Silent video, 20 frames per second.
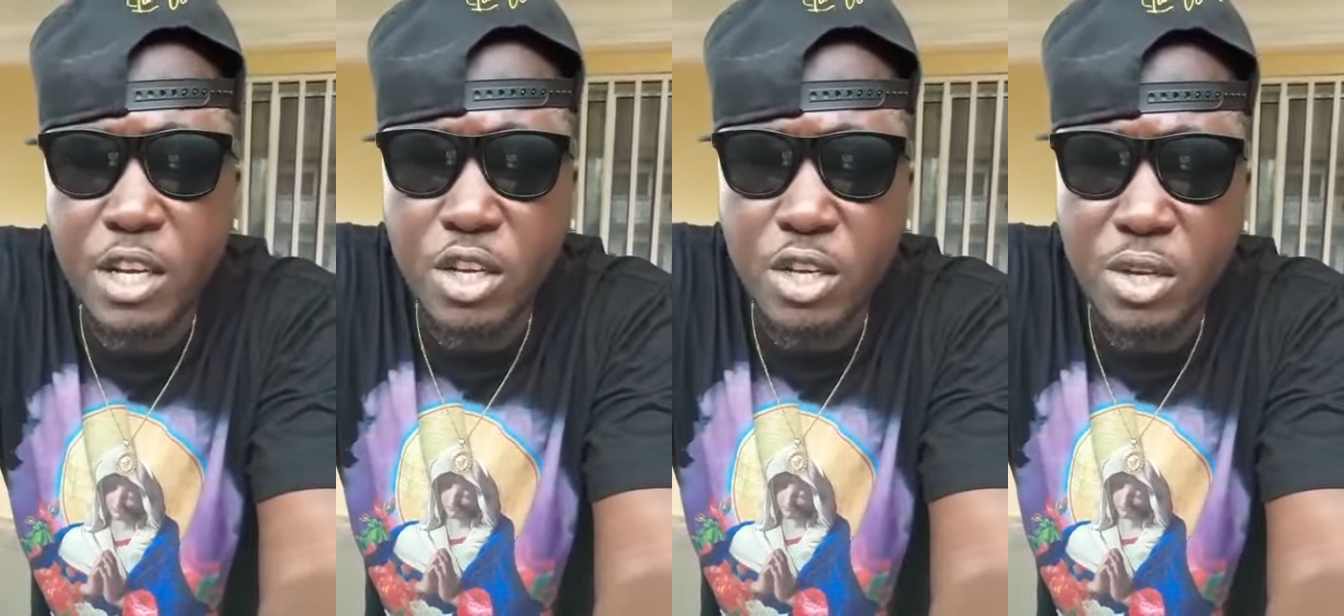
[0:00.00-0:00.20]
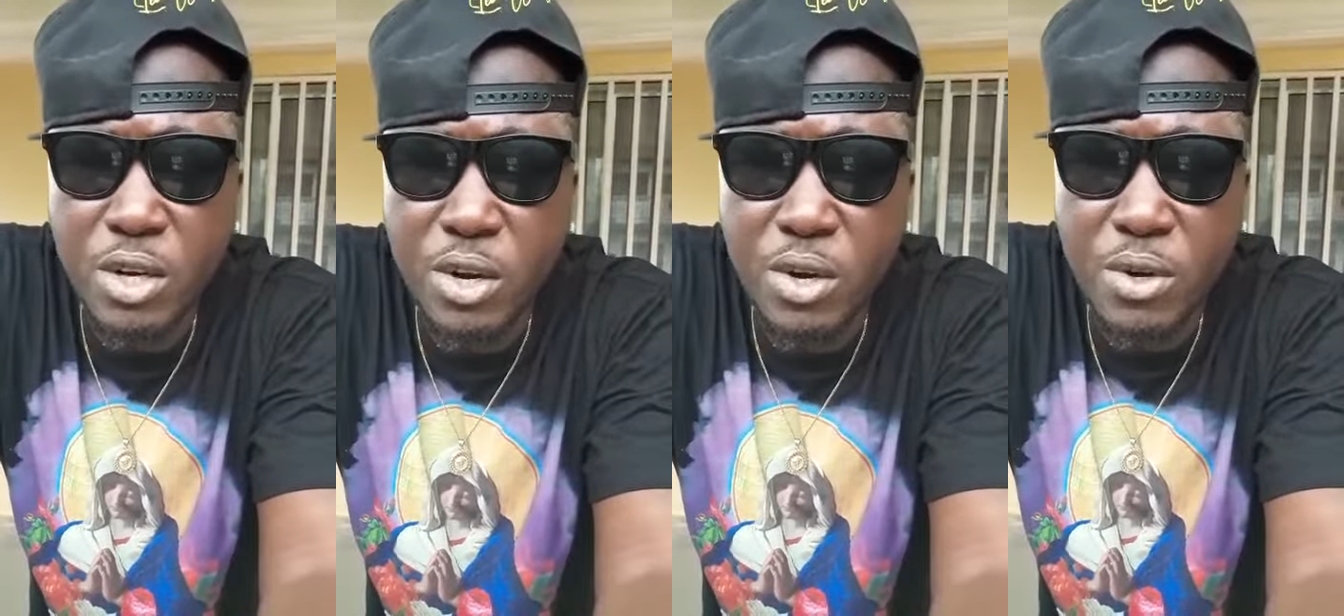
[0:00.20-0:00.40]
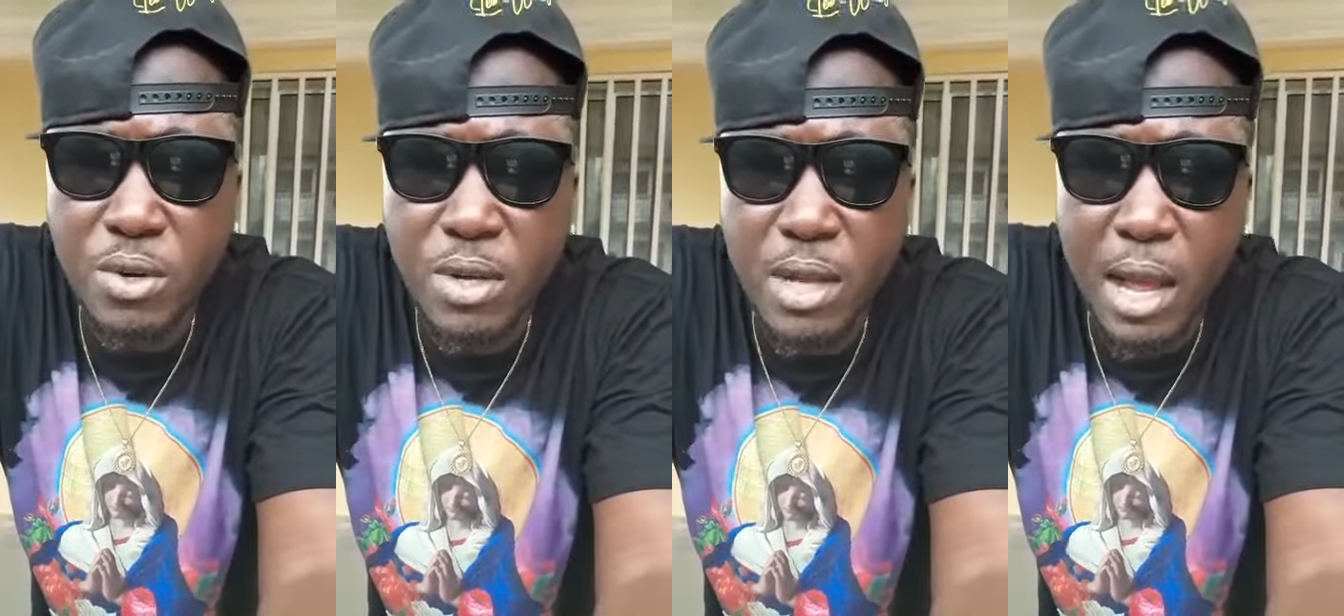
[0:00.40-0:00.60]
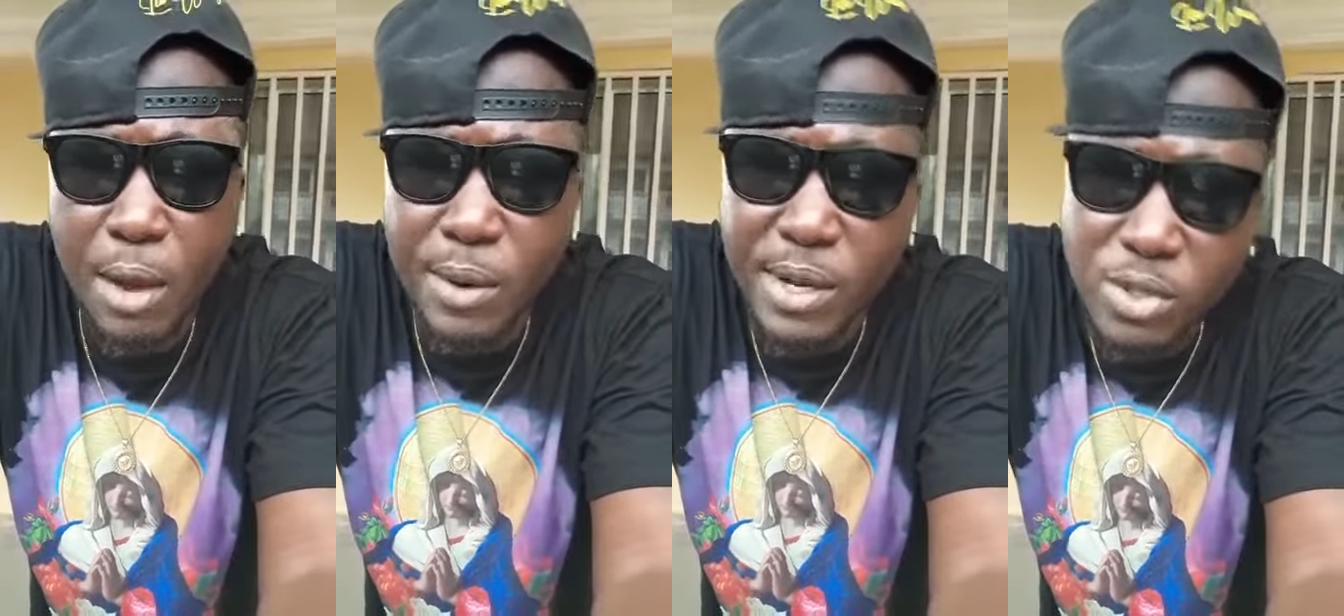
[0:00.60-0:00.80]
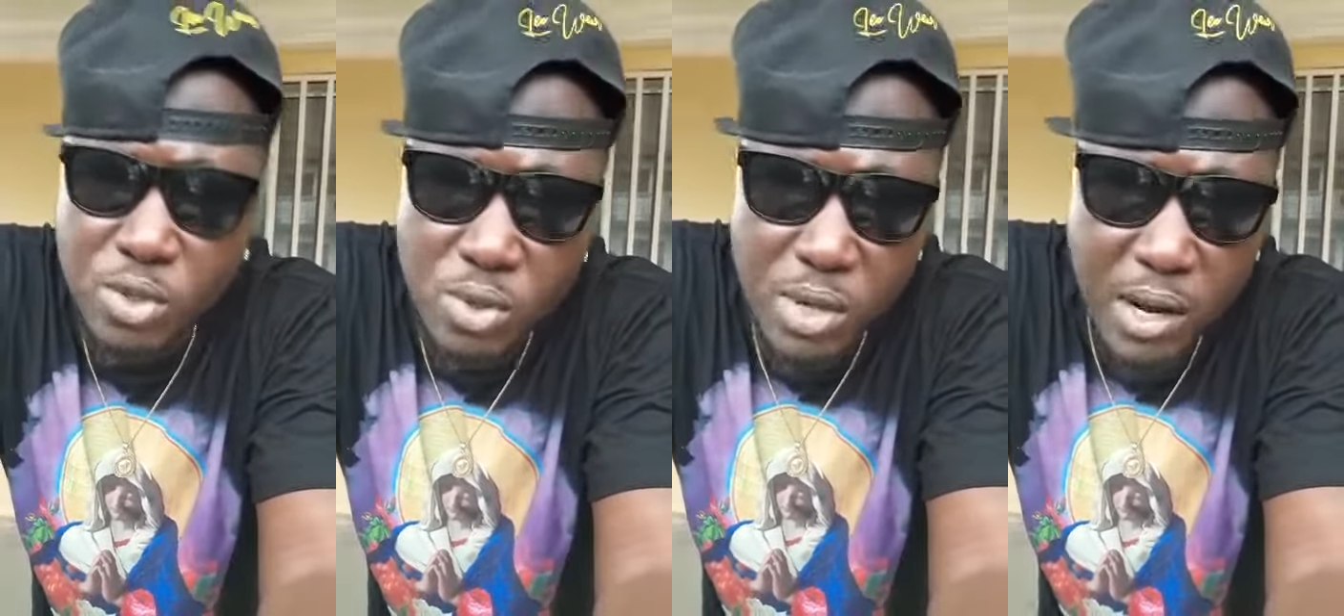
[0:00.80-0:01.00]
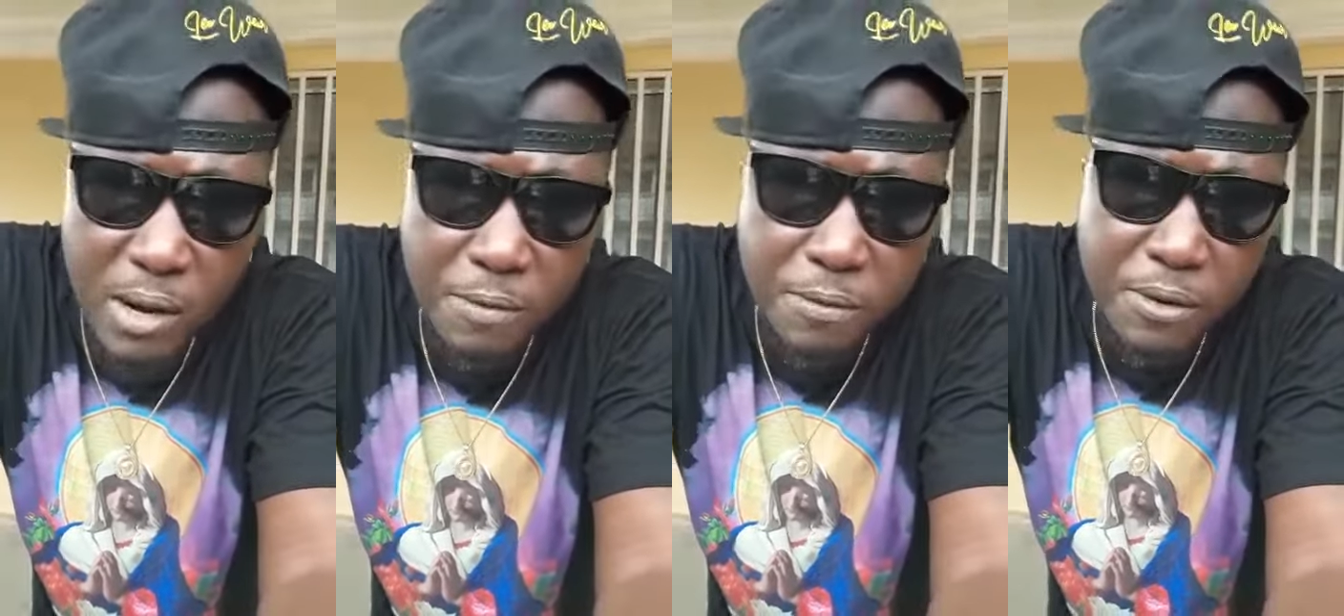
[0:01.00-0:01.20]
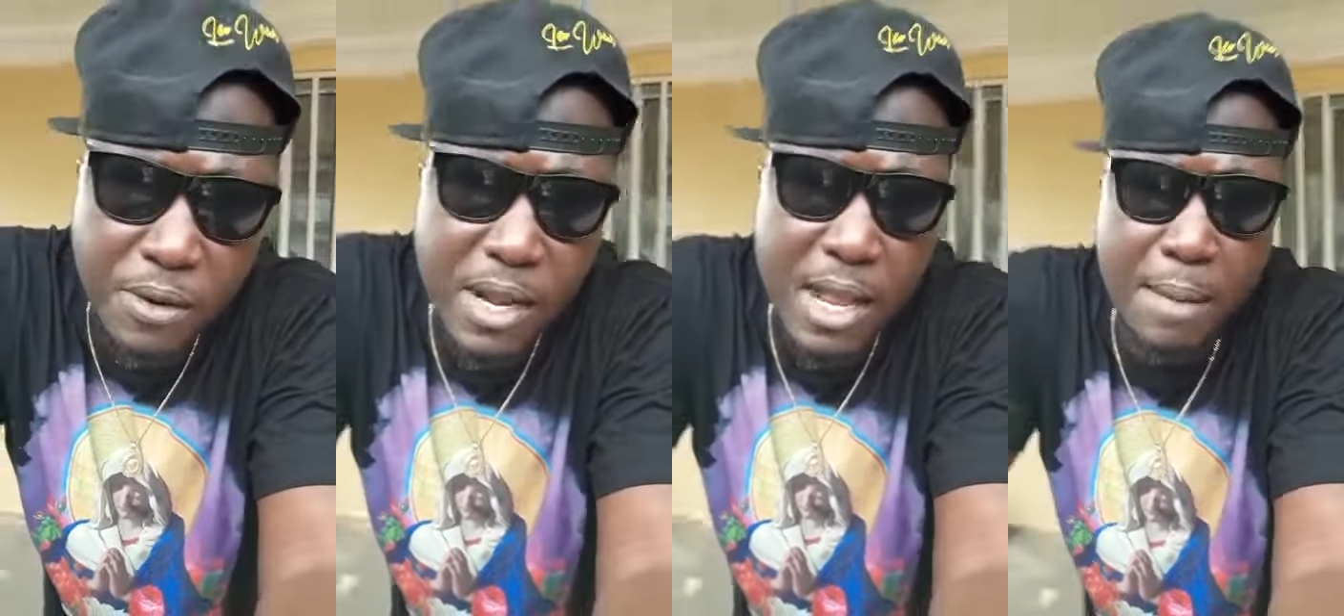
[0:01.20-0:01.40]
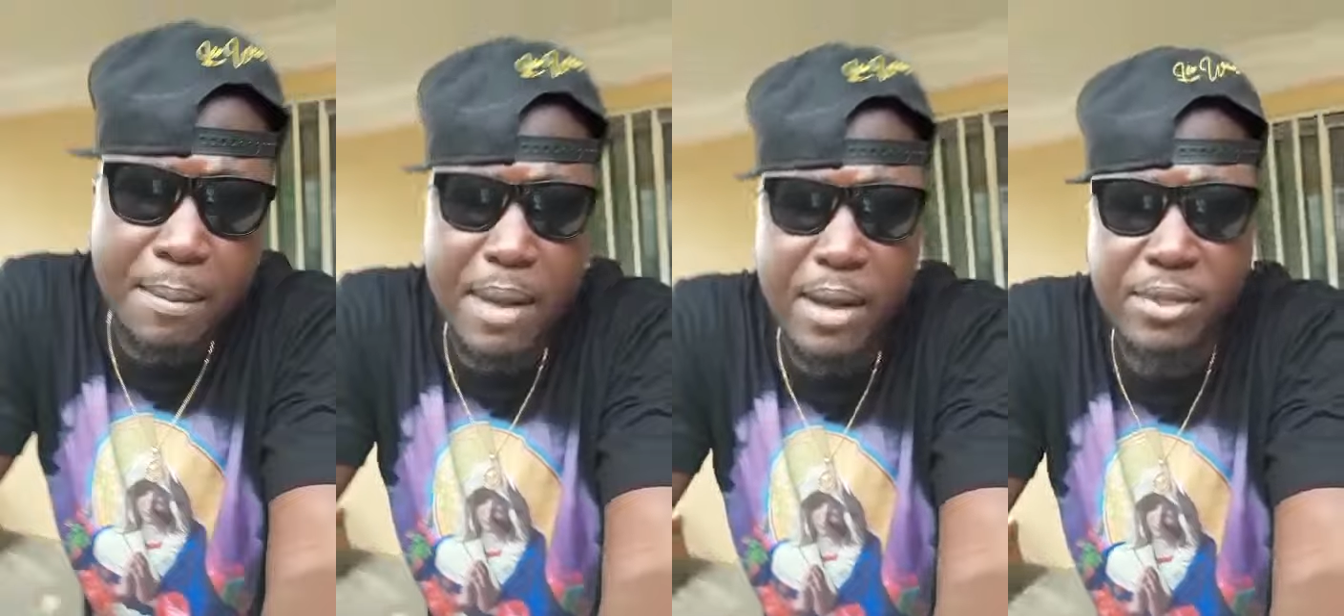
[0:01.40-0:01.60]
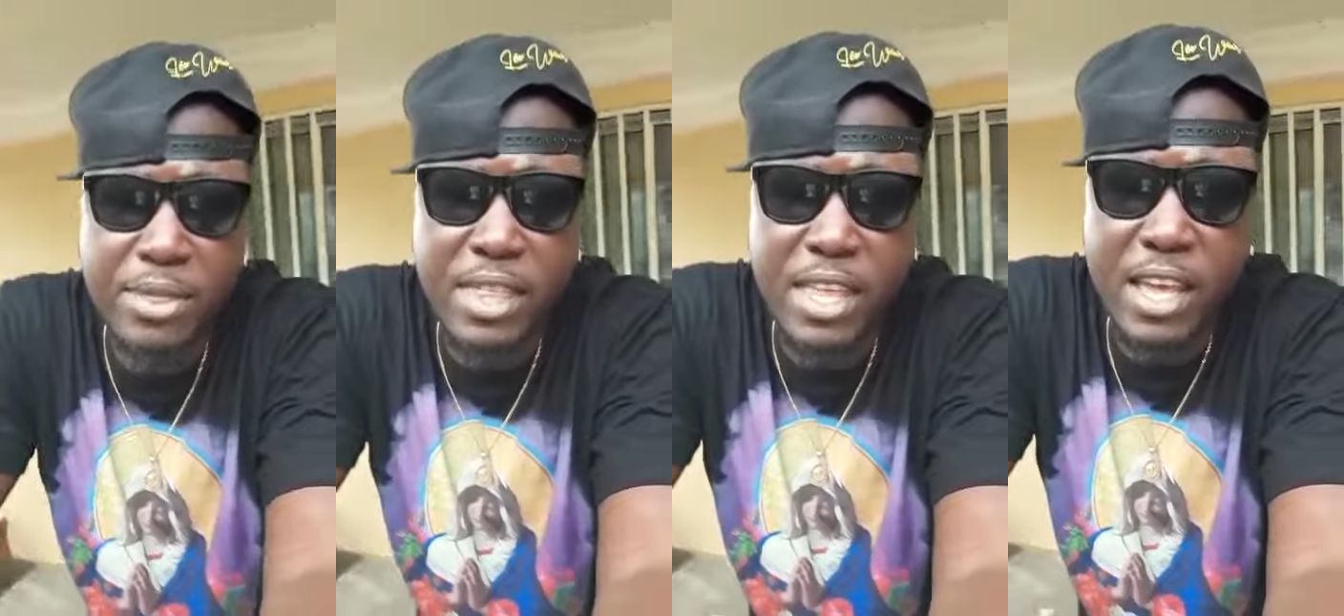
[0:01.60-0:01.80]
You know, I want to know if I come out